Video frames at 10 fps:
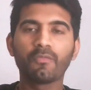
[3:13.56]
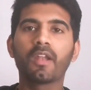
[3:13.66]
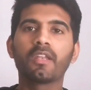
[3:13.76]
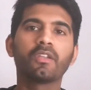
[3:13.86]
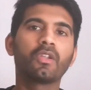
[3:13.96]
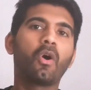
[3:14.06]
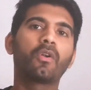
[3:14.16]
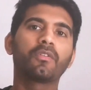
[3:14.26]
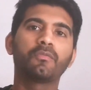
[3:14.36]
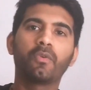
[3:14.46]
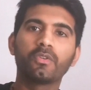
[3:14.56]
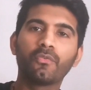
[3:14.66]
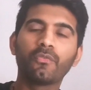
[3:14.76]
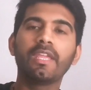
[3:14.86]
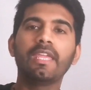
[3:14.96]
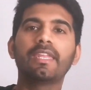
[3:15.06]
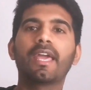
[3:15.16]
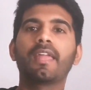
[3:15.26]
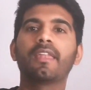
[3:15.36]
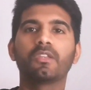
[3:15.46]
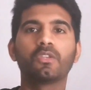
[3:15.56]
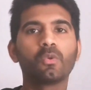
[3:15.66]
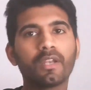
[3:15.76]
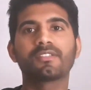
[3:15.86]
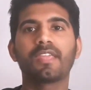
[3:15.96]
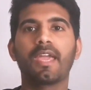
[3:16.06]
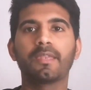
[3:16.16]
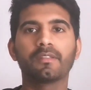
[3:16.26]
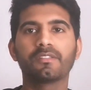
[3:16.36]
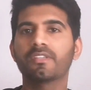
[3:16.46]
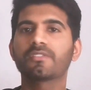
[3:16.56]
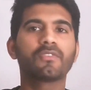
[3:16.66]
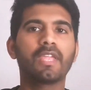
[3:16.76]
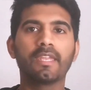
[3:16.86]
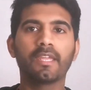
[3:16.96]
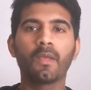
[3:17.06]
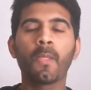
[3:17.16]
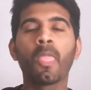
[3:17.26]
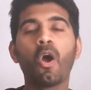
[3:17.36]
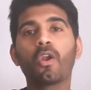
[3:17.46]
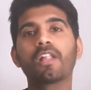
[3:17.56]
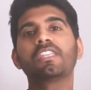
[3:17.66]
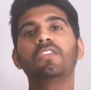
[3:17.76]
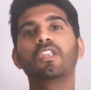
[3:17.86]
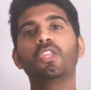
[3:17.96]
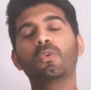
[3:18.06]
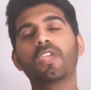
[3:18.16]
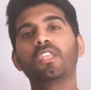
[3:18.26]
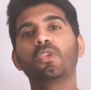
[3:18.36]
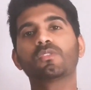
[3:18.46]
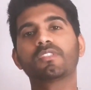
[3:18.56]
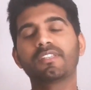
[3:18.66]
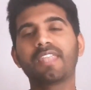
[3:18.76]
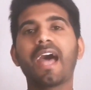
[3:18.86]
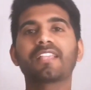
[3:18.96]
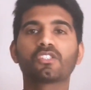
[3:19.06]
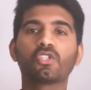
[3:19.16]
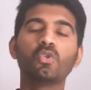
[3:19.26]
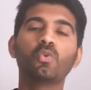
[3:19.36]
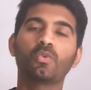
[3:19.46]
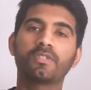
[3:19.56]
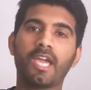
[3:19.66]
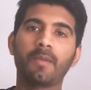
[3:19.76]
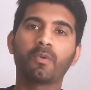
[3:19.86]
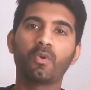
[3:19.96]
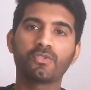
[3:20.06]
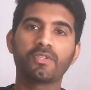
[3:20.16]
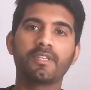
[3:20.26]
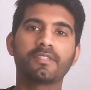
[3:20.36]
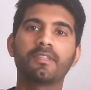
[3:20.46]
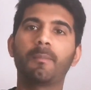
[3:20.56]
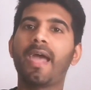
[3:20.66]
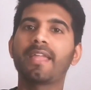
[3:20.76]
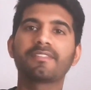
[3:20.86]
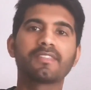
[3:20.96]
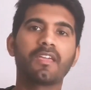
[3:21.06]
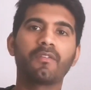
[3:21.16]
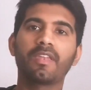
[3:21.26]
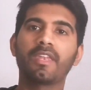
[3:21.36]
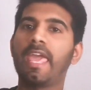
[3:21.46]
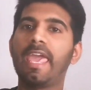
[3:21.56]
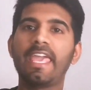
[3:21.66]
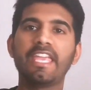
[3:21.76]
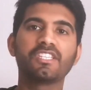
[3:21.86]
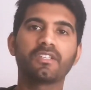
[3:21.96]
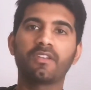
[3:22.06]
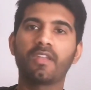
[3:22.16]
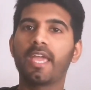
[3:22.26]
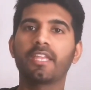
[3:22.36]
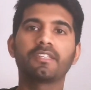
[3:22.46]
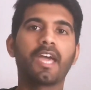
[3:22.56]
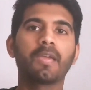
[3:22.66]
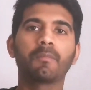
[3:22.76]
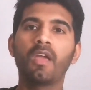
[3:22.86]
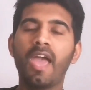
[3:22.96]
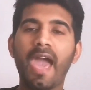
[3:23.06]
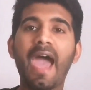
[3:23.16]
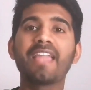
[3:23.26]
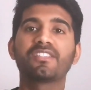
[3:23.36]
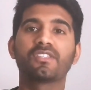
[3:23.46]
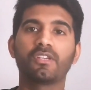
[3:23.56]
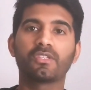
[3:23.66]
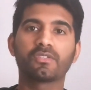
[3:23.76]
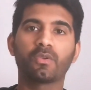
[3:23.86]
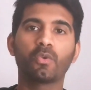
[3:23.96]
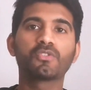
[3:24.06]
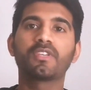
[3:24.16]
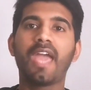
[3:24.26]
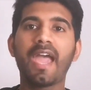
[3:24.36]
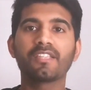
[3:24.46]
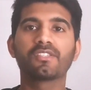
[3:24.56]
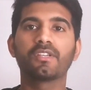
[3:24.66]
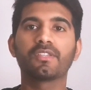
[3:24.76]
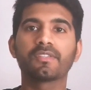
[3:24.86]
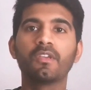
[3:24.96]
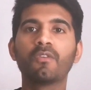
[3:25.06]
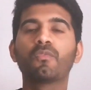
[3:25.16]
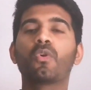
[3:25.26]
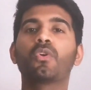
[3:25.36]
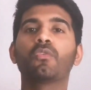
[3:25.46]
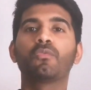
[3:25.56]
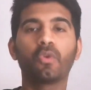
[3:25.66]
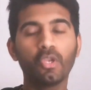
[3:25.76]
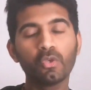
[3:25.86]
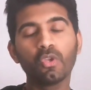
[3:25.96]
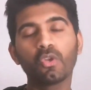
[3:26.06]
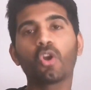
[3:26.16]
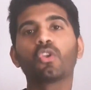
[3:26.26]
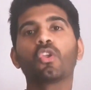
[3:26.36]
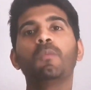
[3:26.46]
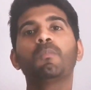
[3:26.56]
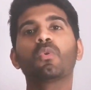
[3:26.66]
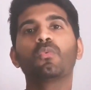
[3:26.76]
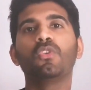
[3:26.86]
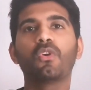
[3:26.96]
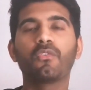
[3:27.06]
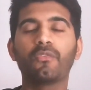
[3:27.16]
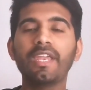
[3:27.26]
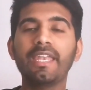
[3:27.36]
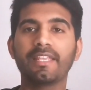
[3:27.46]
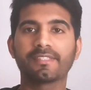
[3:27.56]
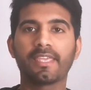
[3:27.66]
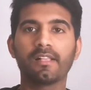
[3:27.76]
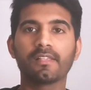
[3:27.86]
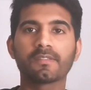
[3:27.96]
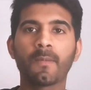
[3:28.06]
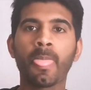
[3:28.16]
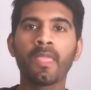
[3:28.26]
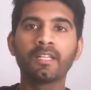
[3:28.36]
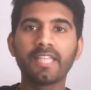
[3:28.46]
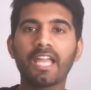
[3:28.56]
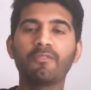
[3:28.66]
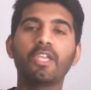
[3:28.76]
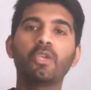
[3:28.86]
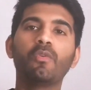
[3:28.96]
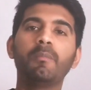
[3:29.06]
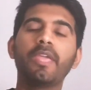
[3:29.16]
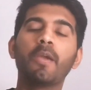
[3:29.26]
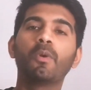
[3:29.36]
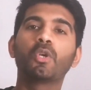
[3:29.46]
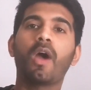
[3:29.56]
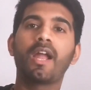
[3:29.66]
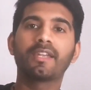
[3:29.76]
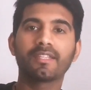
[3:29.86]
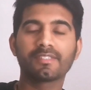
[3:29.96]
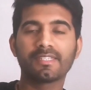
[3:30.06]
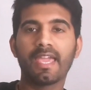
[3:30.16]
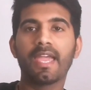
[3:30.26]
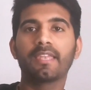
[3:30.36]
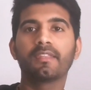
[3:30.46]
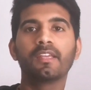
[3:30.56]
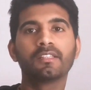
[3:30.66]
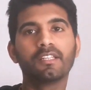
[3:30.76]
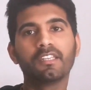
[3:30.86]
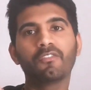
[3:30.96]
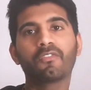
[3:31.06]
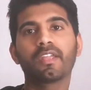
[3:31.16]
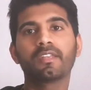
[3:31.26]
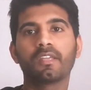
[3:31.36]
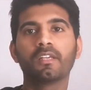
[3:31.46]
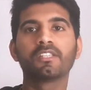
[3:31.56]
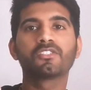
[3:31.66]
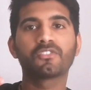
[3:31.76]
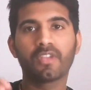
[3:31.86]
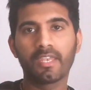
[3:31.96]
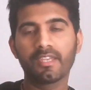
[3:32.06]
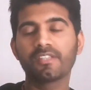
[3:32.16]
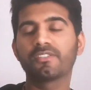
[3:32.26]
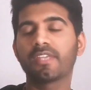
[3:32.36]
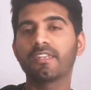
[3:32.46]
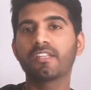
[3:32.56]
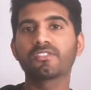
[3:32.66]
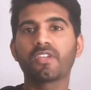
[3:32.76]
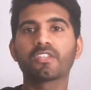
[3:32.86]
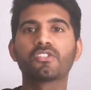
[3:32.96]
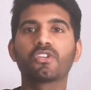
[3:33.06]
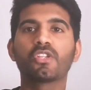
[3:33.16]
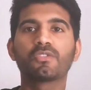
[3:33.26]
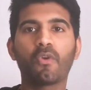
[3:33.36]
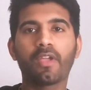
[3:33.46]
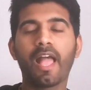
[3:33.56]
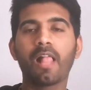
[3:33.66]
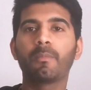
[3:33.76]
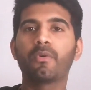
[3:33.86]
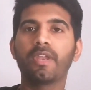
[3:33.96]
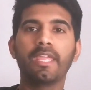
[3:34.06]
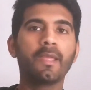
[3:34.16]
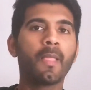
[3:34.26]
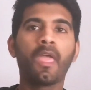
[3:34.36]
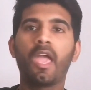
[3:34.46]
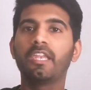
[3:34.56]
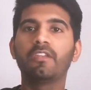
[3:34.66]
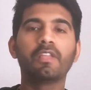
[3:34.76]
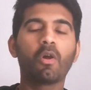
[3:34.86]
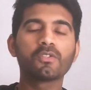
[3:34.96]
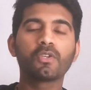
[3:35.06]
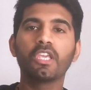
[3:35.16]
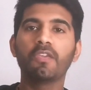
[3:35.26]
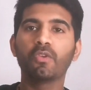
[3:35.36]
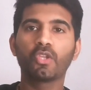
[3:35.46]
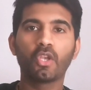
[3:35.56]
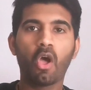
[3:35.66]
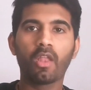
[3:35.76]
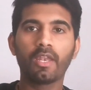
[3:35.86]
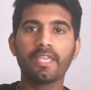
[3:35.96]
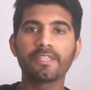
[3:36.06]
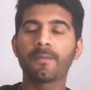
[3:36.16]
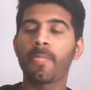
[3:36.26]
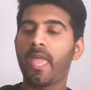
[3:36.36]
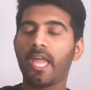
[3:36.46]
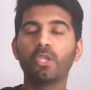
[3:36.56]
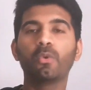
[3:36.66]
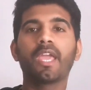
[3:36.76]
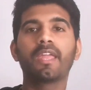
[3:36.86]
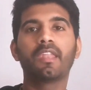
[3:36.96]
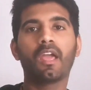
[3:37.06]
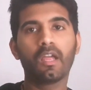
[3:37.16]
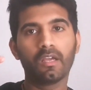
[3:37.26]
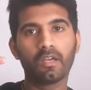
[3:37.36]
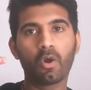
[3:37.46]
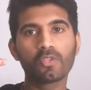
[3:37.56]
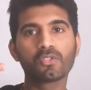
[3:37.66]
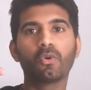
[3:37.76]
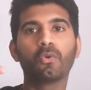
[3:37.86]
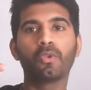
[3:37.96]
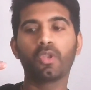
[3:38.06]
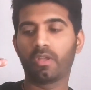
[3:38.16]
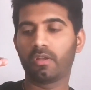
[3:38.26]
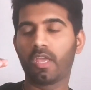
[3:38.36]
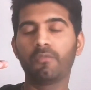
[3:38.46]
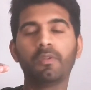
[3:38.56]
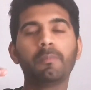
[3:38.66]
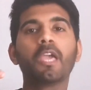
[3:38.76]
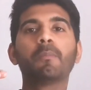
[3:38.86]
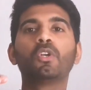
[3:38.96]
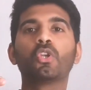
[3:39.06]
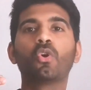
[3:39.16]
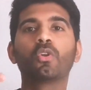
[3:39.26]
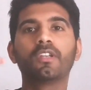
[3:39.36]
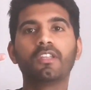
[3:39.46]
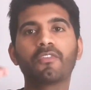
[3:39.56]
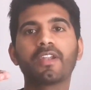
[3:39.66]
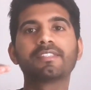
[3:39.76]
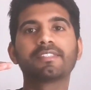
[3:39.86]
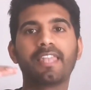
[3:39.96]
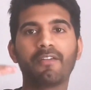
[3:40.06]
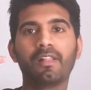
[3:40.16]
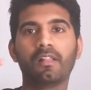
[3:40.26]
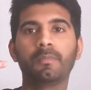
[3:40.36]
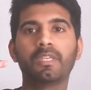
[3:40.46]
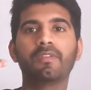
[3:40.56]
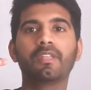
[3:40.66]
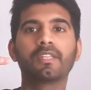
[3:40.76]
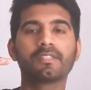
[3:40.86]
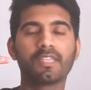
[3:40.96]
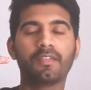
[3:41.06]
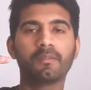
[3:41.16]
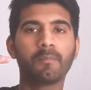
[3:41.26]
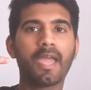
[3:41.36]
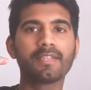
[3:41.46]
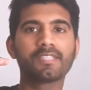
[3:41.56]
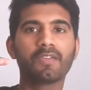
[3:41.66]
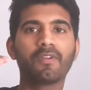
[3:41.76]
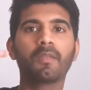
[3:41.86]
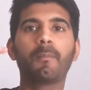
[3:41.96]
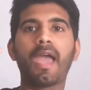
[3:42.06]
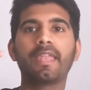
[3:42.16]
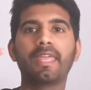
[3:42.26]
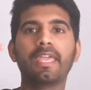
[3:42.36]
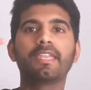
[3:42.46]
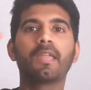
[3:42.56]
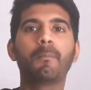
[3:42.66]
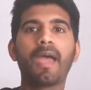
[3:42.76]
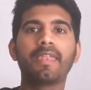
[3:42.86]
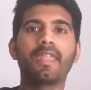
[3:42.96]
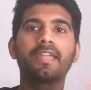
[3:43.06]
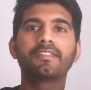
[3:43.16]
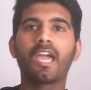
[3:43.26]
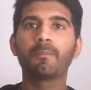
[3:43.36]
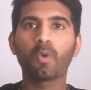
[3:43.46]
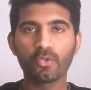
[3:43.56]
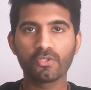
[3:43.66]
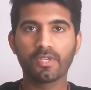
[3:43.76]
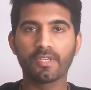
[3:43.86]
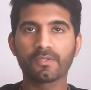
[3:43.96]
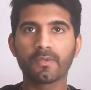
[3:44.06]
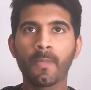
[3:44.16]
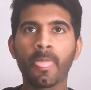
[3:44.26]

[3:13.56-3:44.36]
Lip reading: fun or for to read and to understand, just read it. Or else even you can use the task 2 type questions, the band 7, 8, 9 type answers, question answers in order to improve your reading skills. That way you will be able to understand the different sentence structures, vocabulary, and it will also give you the knowledge, and you can also will be able to know the difference level between the band 7, band 8, and band 9 type questions.